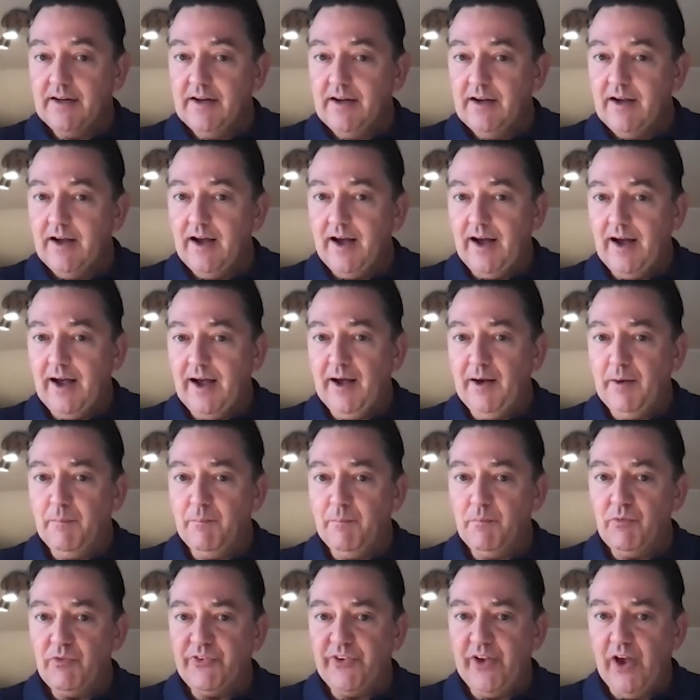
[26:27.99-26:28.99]

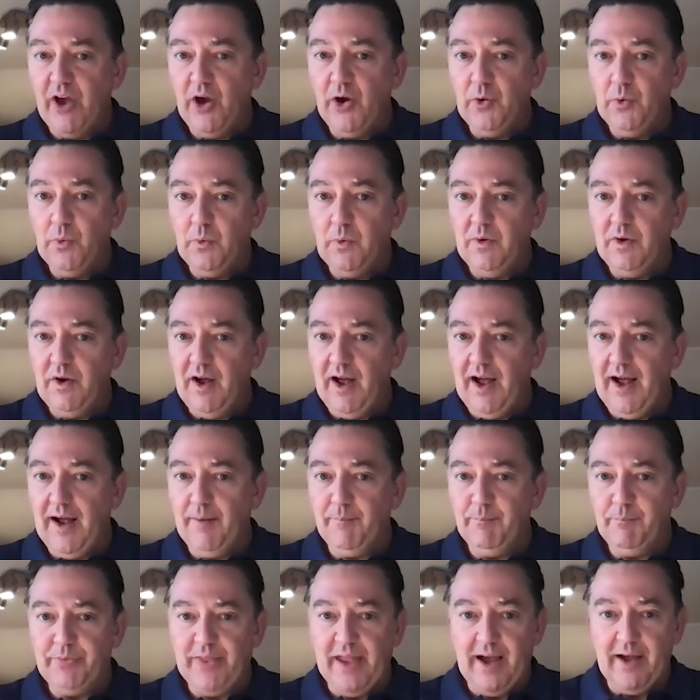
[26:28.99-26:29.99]

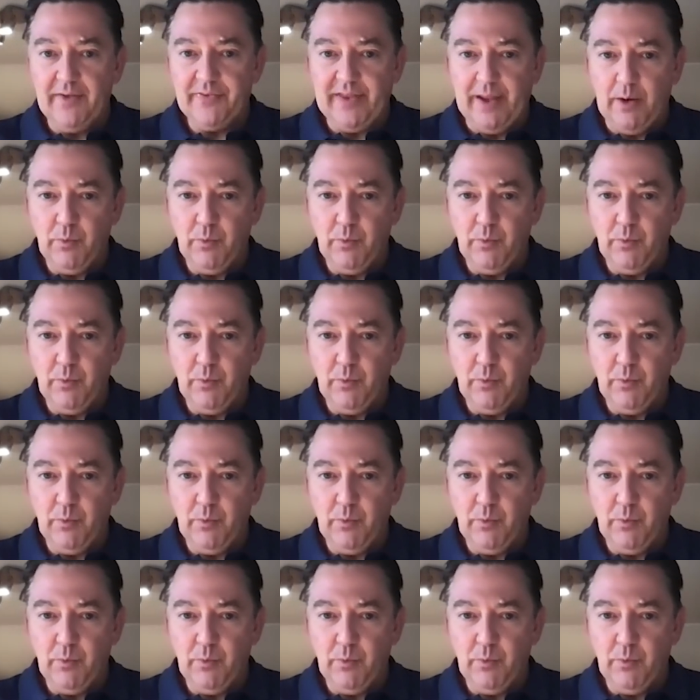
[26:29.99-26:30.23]
That